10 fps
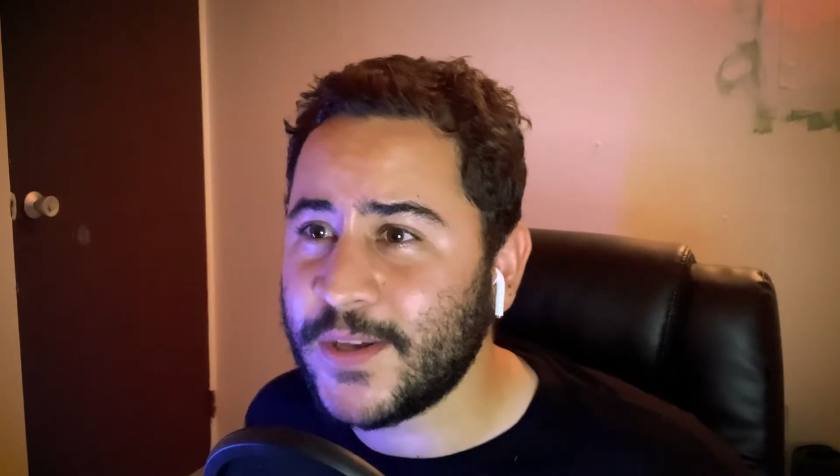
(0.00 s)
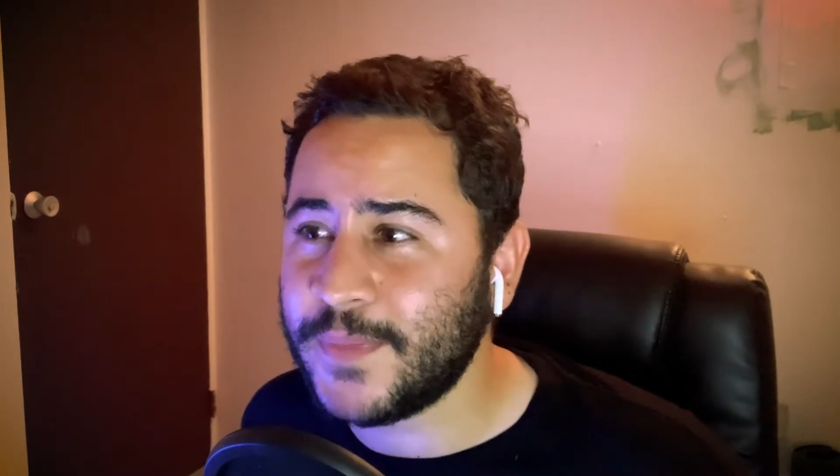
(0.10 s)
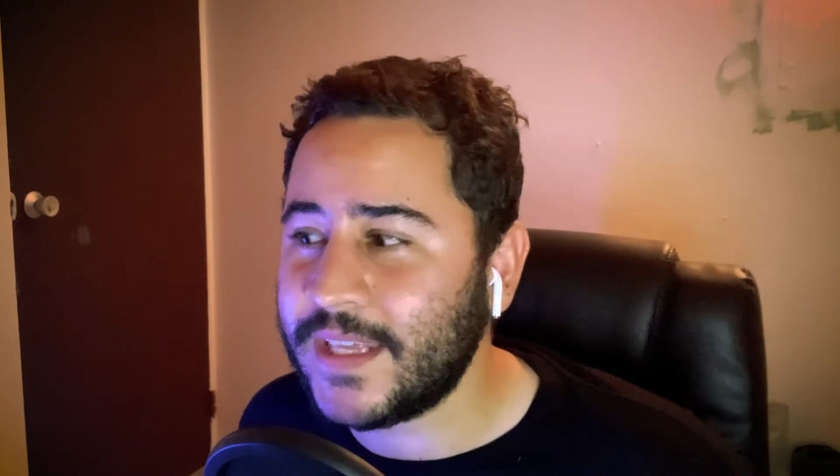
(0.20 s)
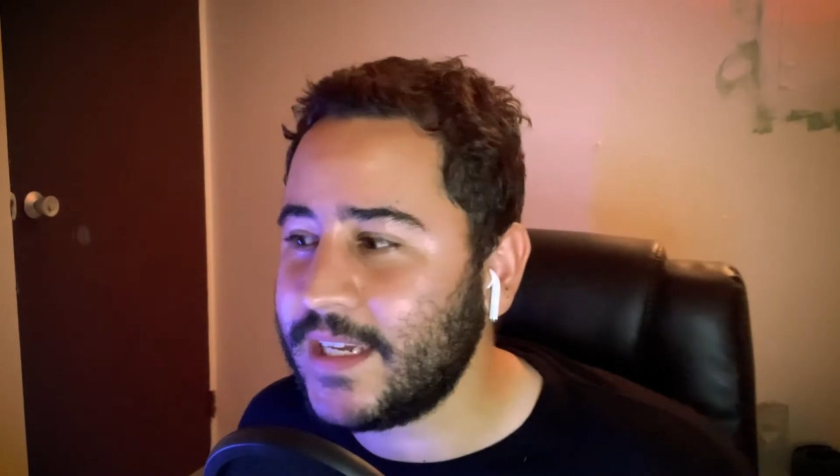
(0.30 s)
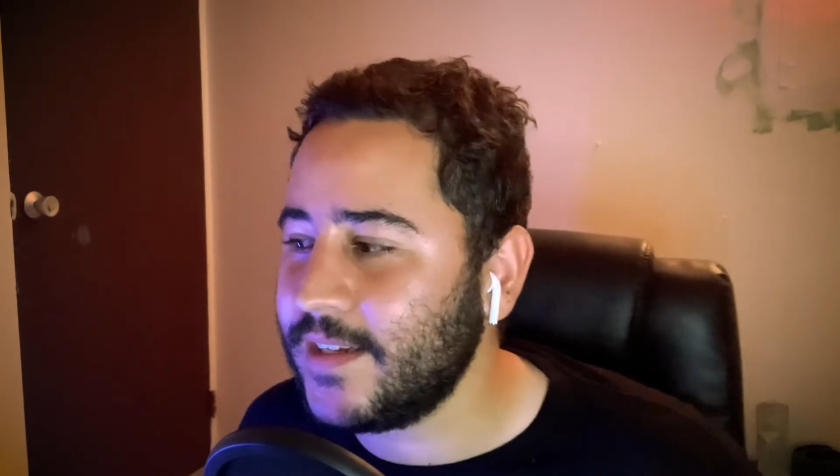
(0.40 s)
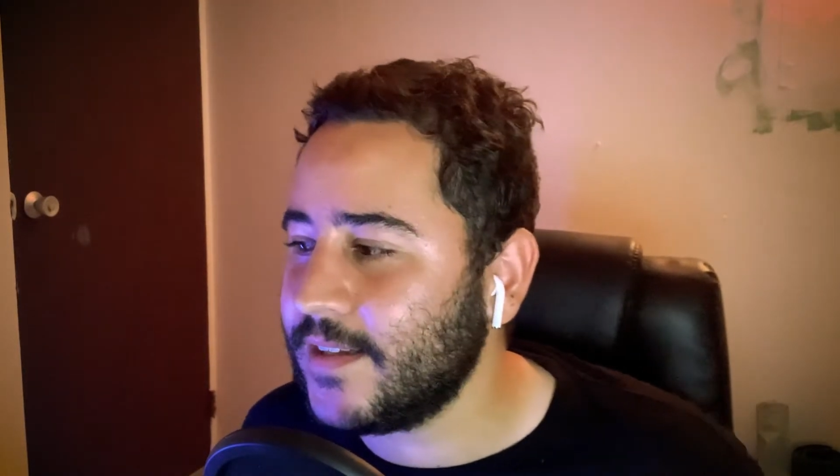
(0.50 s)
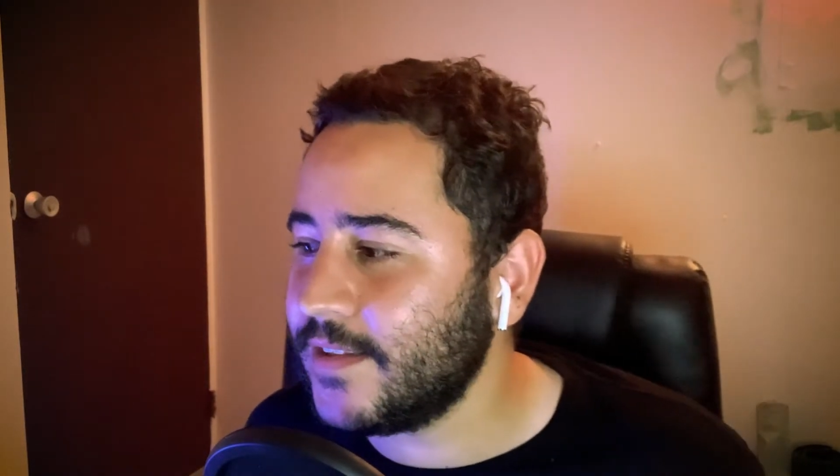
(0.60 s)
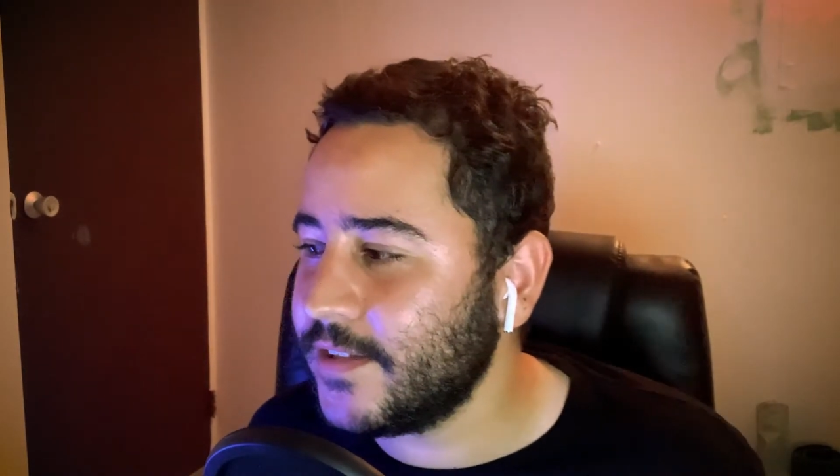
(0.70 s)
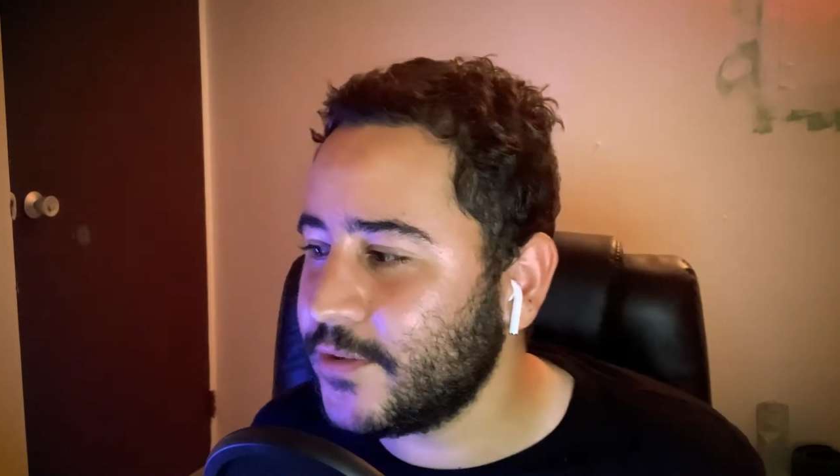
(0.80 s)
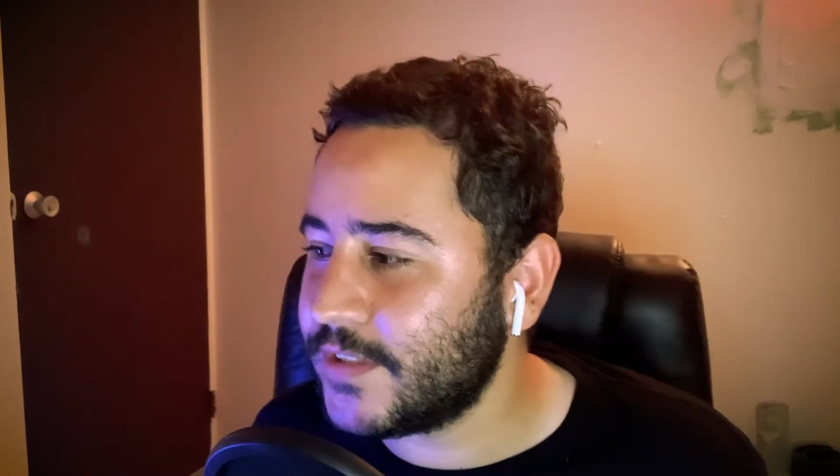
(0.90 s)
something
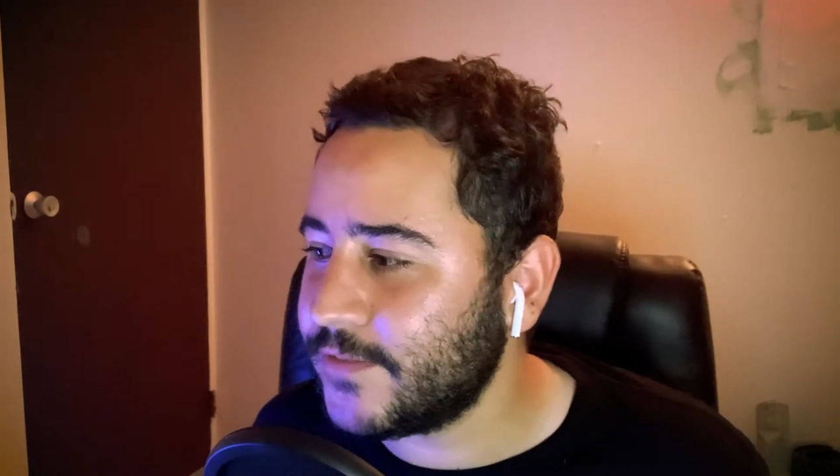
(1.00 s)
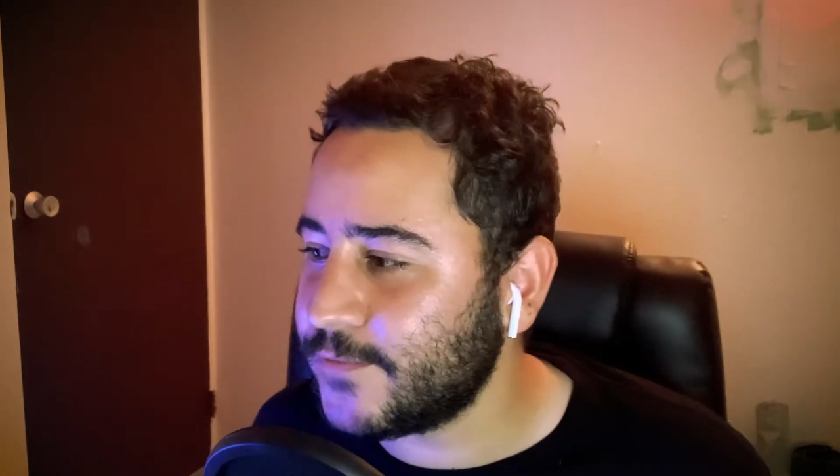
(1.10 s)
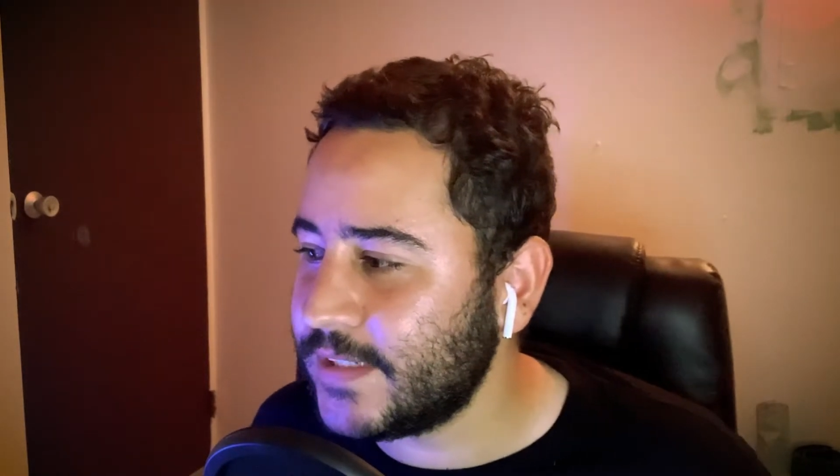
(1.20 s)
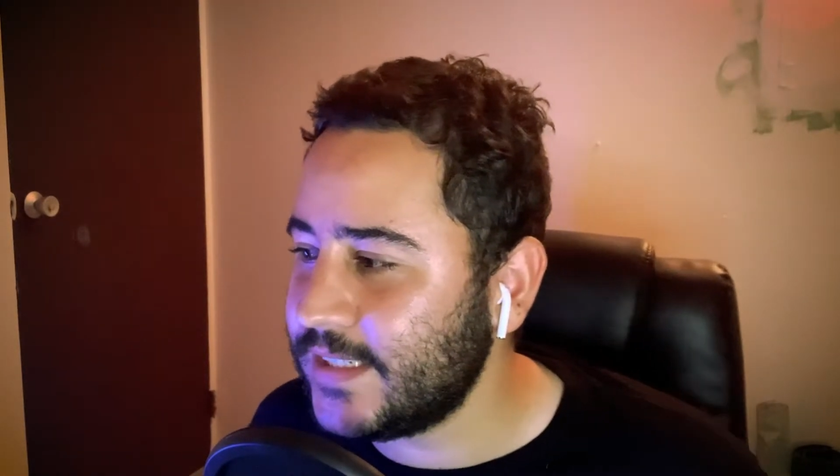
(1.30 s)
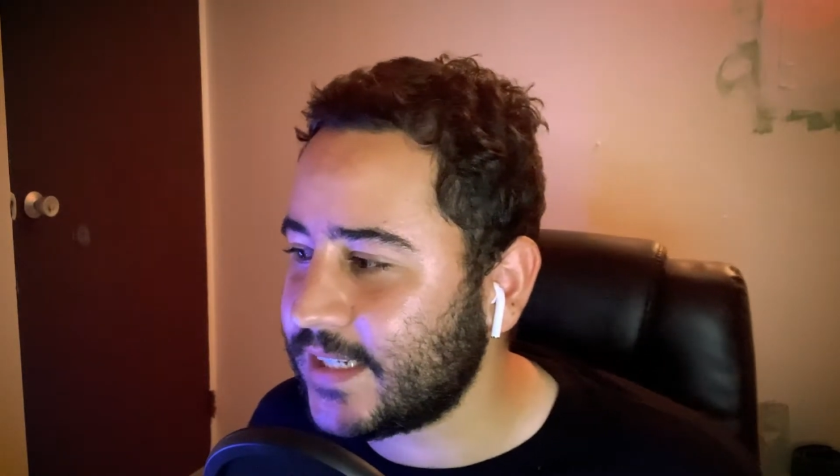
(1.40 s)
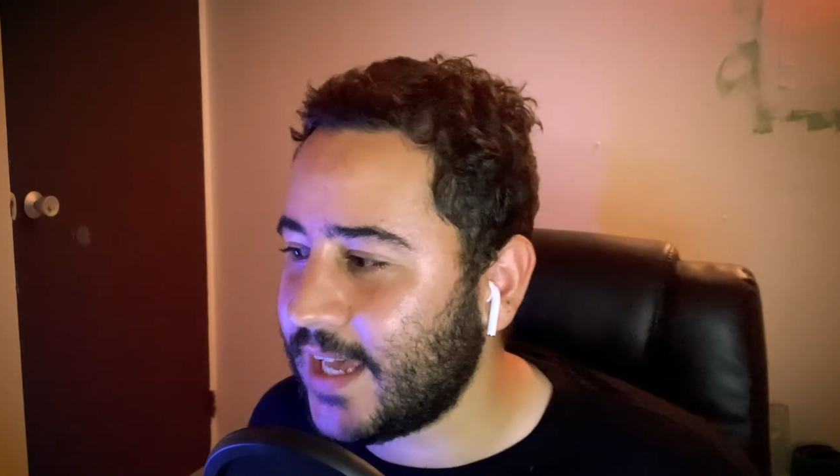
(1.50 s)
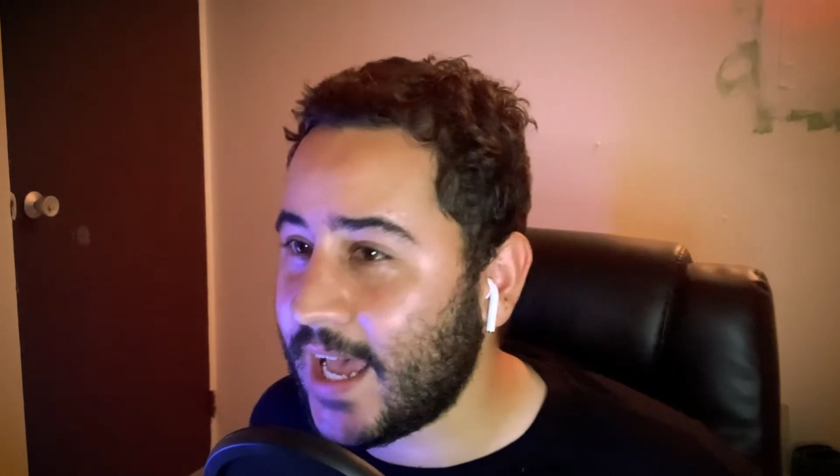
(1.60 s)
a little different.